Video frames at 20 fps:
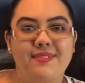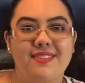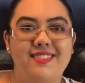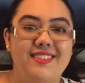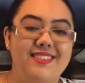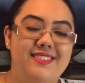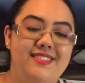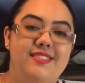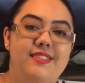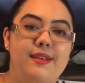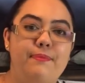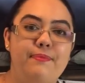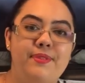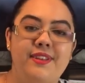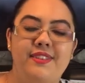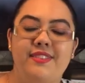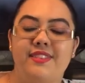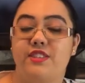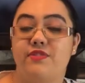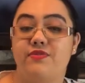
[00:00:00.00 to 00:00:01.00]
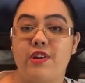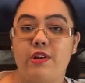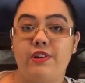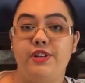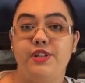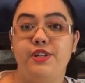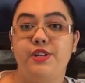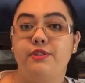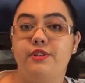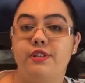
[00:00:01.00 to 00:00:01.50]
This is something that's very
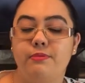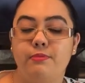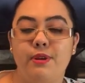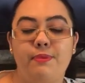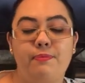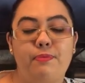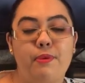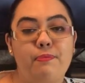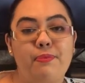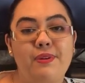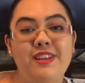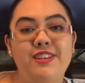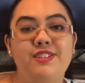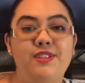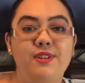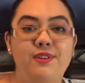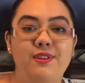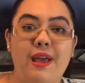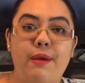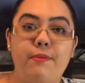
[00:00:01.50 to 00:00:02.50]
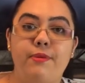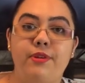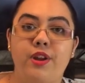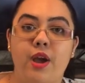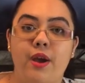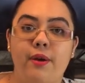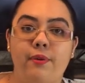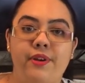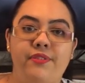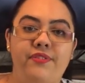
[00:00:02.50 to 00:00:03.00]
new to me, but please do let me
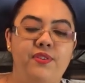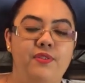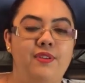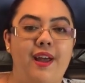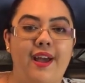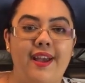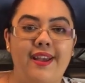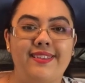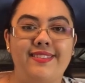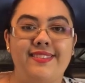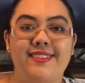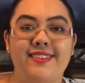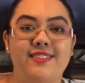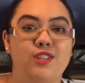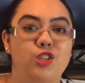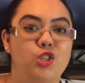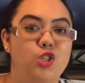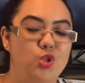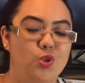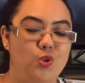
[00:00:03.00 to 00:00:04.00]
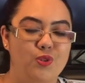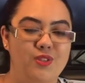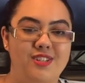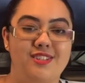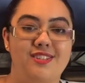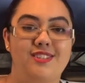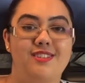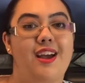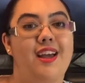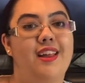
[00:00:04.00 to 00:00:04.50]
know if you like these shorter
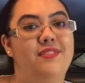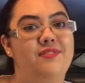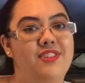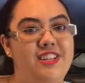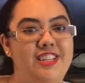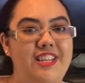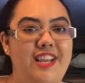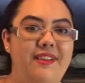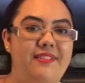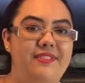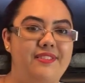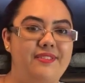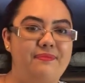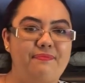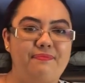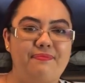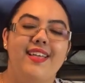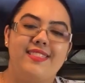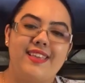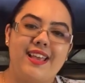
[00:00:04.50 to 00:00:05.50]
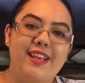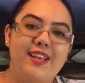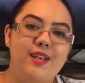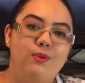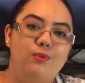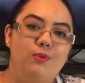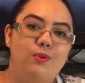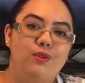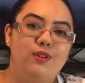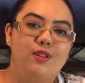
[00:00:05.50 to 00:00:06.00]
style videos. Thank
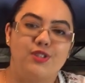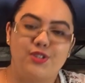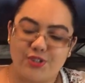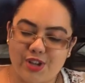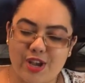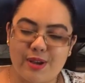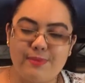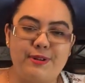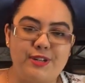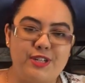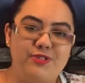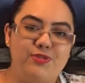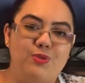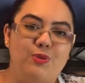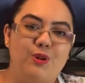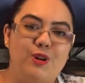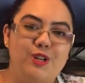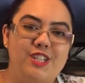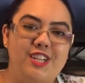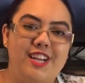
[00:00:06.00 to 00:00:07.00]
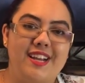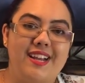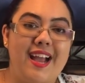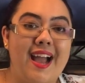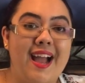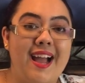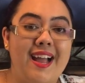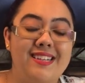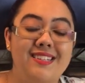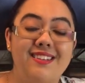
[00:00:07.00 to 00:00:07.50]
you all so much for watching
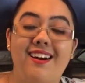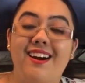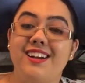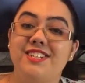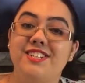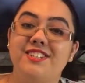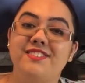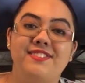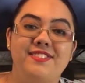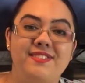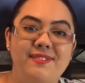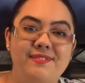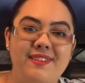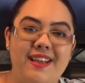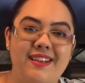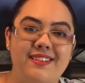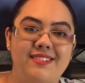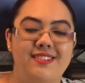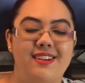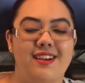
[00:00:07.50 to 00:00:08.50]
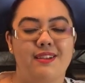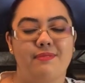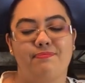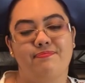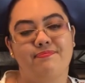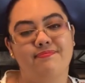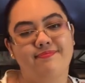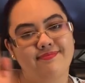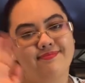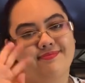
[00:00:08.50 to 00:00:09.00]
and I shall see you next time.
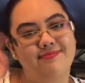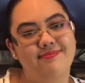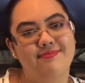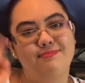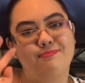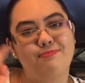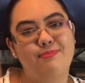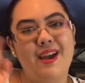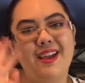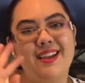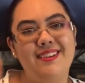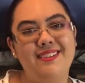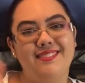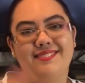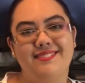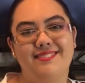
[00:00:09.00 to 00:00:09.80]
Bye!